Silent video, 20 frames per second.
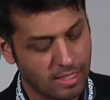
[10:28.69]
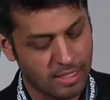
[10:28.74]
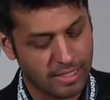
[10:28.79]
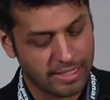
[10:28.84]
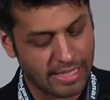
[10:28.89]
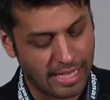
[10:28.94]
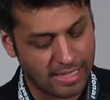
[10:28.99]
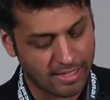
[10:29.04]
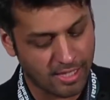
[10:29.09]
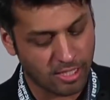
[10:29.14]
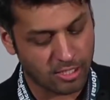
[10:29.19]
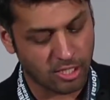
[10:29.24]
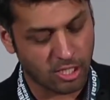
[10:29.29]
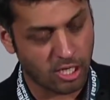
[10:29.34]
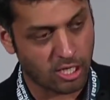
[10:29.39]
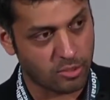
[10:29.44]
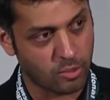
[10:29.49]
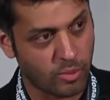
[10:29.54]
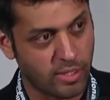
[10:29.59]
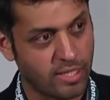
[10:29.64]
Kellyanne
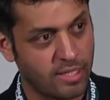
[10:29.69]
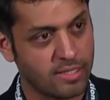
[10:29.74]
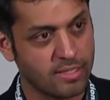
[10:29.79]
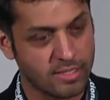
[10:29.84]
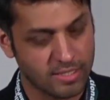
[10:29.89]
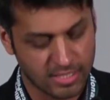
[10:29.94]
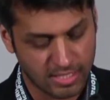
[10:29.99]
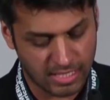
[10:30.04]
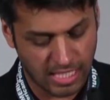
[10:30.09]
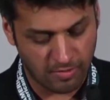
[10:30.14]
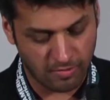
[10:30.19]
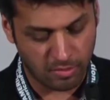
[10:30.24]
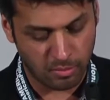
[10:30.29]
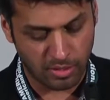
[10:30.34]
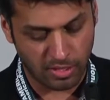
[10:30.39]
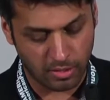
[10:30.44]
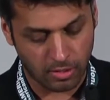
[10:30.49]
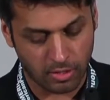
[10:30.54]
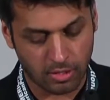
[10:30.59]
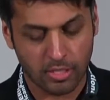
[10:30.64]
Conway, Stephen
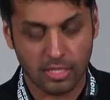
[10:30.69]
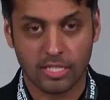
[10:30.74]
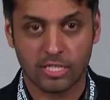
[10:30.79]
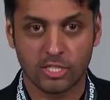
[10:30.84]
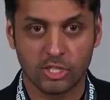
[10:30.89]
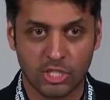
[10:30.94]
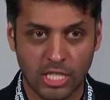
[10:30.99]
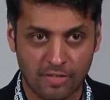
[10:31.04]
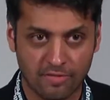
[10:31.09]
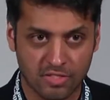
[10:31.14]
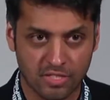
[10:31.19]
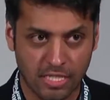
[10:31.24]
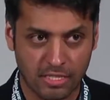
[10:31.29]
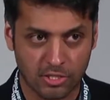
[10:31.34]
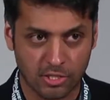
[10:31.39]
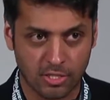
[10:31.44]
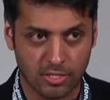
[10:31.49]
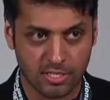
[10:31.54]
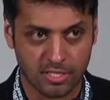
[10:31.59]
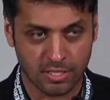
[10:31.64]
Miller, Jeff
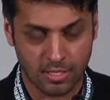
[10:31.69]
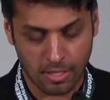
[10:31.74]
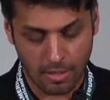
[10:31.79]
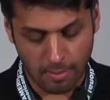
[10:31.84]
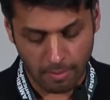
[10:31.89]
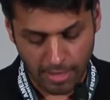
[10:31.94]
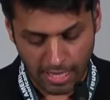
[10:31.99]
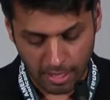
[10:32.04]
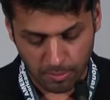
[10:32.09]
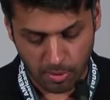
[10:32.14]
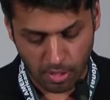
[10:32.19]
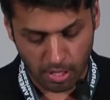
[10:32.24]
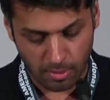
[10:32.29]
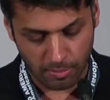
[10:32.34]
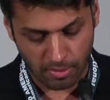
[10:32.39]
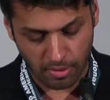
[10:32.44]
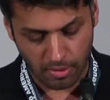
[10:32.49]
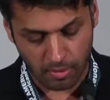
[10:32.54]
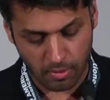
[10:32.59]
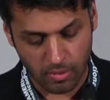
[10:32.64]
Sessions, Mike
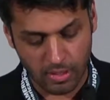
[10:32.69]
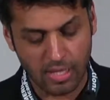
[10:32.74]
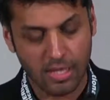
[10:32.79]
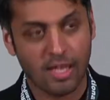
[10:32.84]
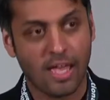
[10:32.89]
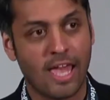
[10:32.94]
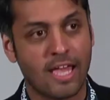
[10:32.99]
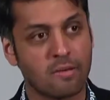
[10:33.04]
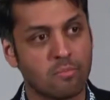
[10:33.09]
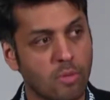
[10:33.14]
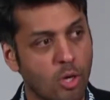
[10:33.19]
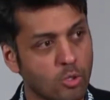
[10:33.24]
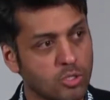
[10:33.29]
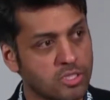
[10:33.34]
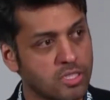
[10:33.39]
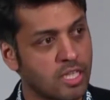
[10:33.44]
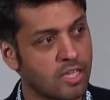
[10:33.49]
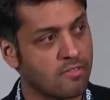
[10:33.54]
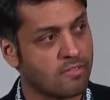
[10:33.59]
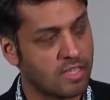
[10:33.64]
Pompeo, and most
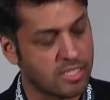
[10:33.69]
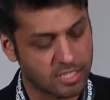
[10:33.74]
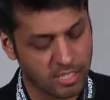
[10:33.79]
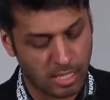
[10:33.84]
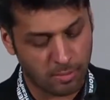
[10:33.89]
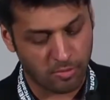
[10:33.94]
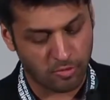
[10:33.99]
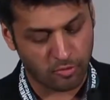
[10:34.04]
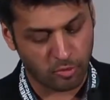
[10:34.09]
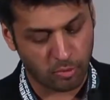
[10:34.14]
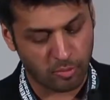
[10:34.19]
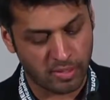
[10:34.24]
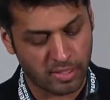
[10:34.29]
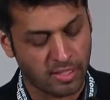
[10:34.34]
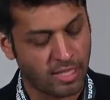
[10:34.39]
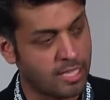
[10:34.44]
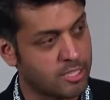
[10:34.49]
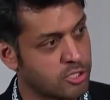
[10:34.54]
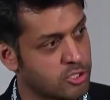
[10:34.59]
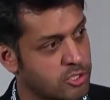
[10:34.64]
of the Islamophobia
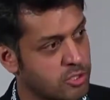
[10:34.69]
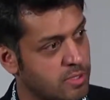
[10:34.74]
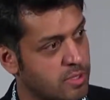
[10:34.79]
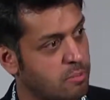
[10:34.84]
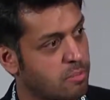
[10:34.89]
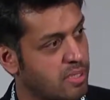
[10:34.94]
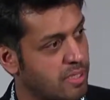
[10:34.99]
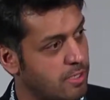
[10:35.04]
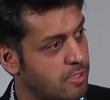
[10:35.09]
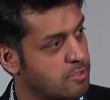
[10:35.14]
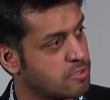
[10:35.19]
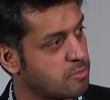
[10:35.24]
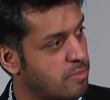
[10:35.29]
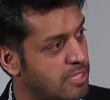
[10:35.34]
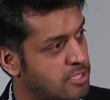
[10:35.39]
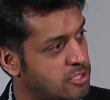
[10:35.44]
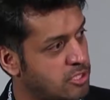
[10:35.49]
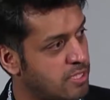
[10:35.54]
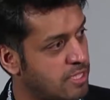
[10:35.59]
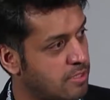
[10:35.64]
industry players
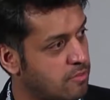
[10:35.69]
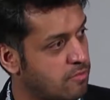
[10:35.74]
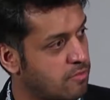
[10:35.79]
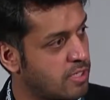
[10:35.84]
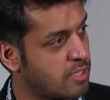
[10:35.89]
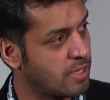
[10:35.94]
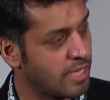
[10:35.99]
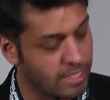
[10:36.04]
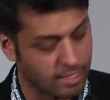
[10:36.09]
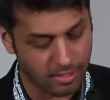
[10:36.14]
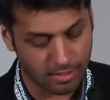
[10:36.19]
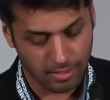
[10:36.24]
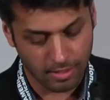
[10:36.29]
mentioned in Fear Inc.